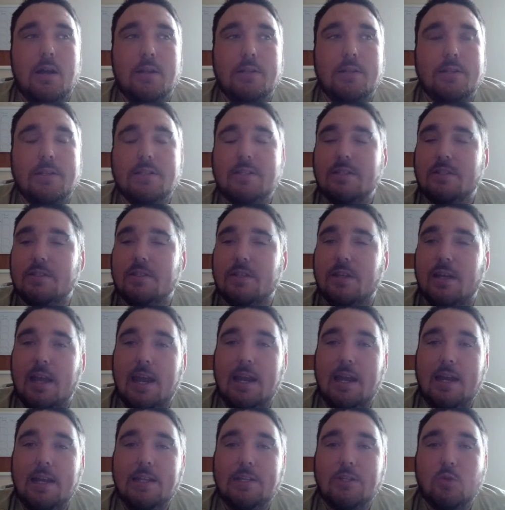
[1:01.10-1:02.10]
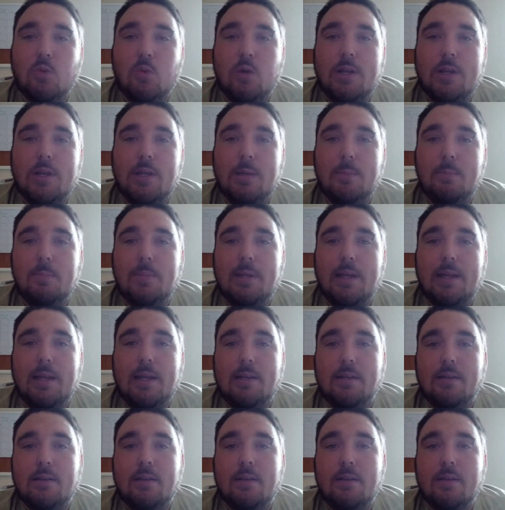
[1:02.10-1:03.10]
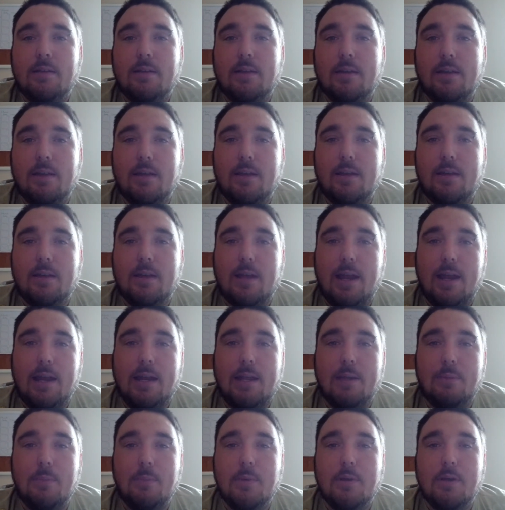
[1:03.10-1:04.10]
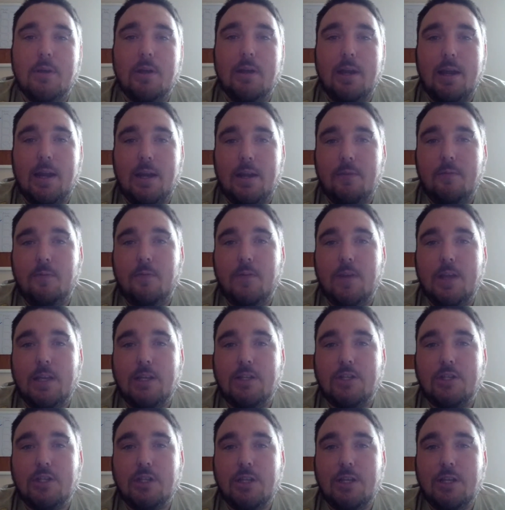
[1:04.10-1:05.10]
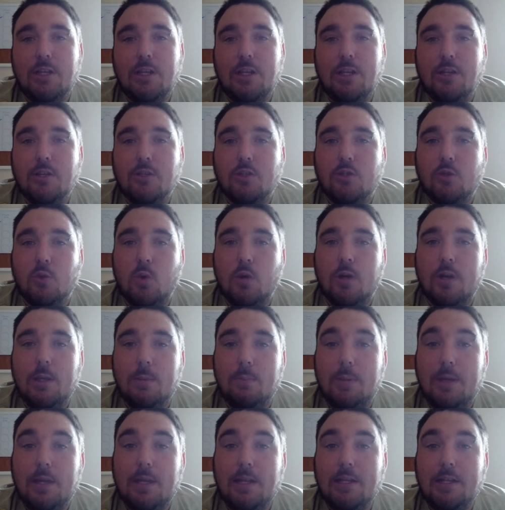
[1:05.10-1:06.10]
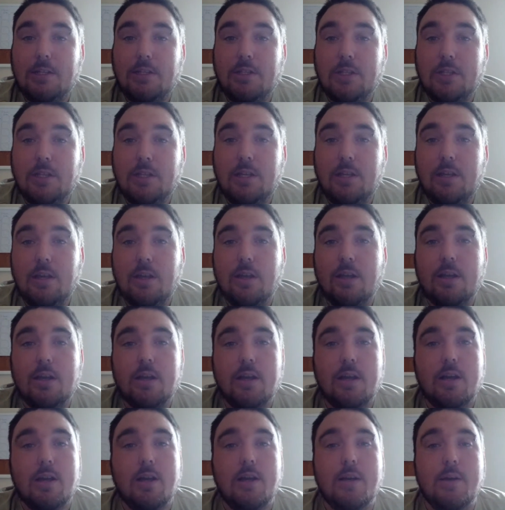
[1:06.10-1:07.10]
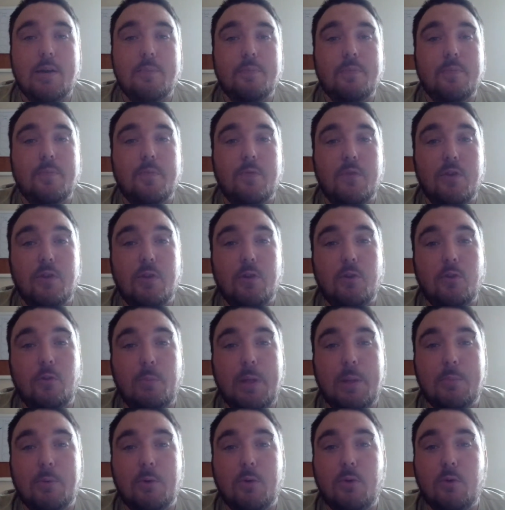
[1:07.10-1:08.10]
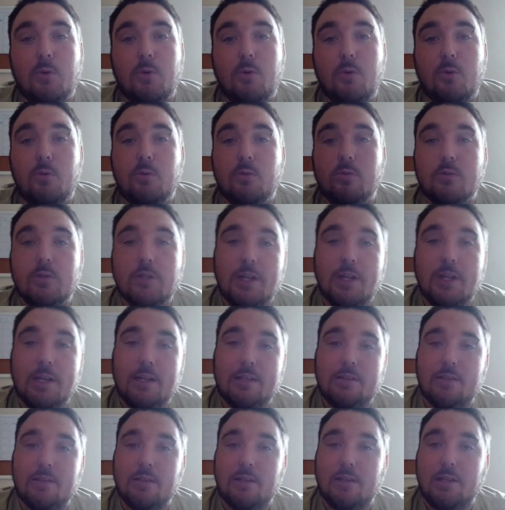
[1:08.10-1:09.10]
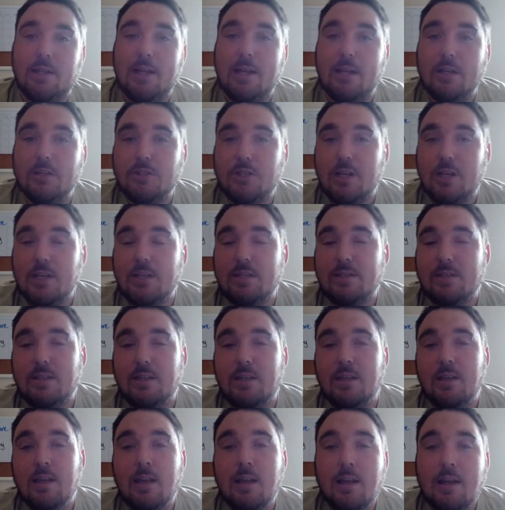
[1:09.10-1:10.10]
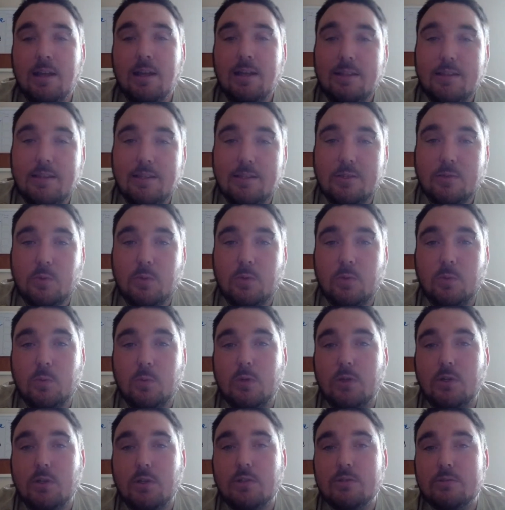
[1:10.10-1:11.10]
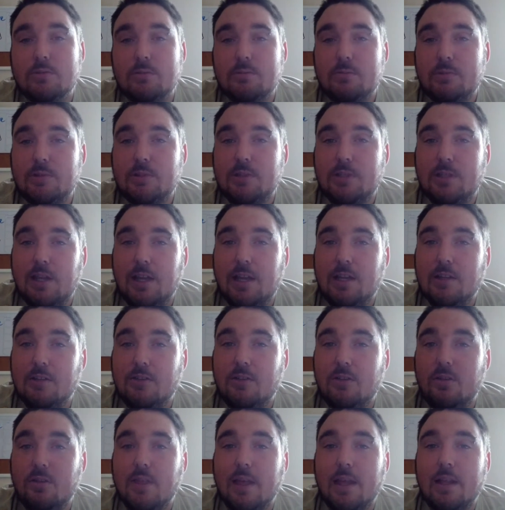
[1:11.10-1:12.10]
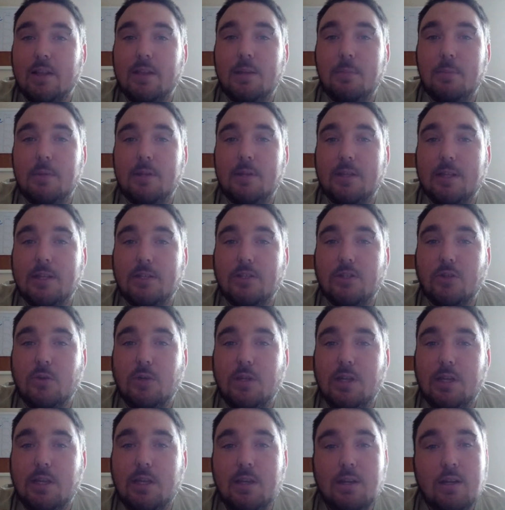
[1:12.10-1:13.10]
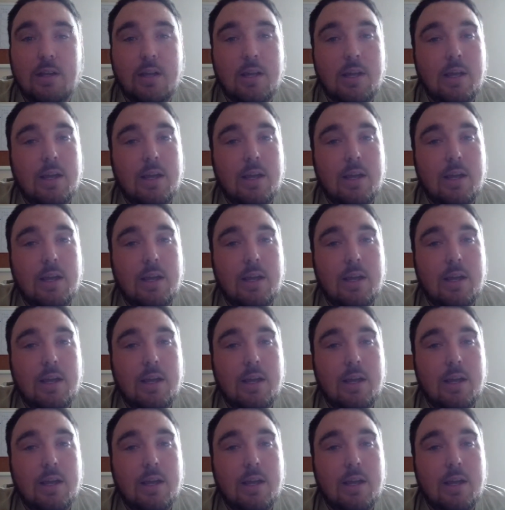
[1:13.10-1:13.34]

This is an 80-20 blend, 80 VG, 20 PG. For those people who like the cloud chasing, this one will take it to that limit that you need.